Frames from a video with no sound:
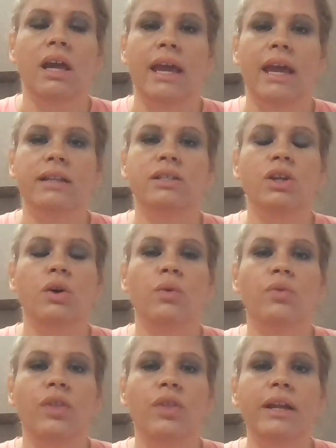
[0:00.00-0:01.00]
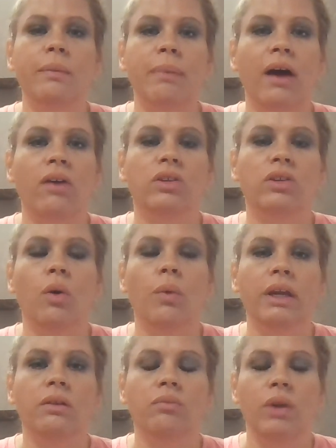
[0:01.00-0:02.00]
And so think about
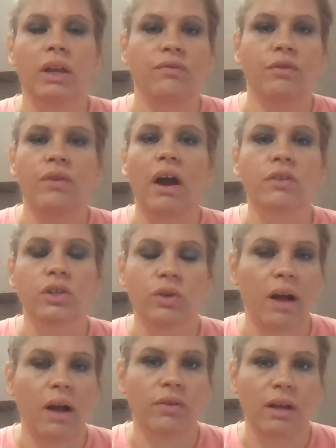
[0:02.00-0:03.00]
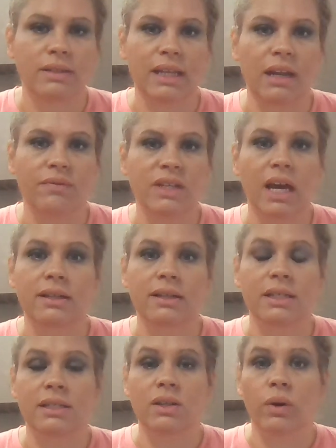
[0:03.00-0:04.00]
going, if you've ever traveled outside of
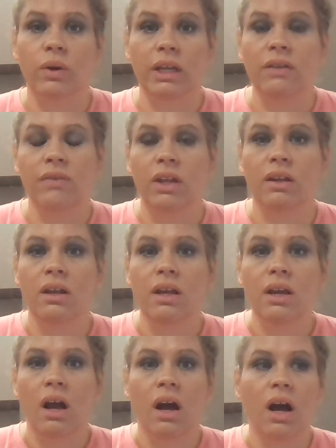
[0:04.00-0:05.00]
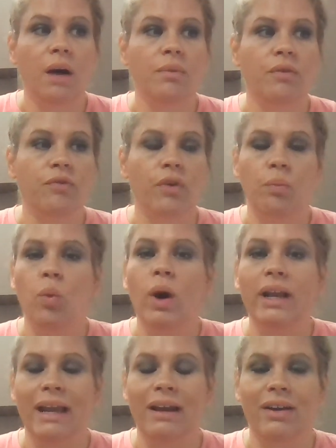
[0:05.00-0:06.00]
Texas, or even from
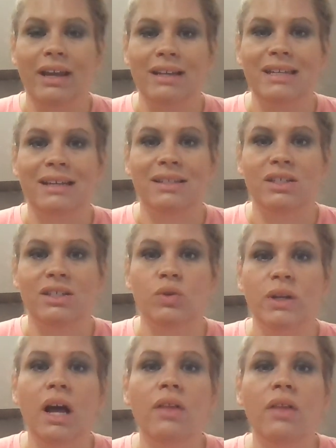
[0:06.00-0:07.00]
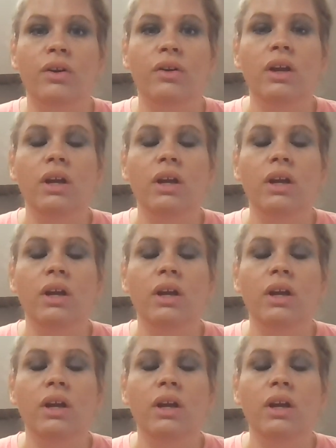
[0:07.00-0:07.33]
one area in Texas to another,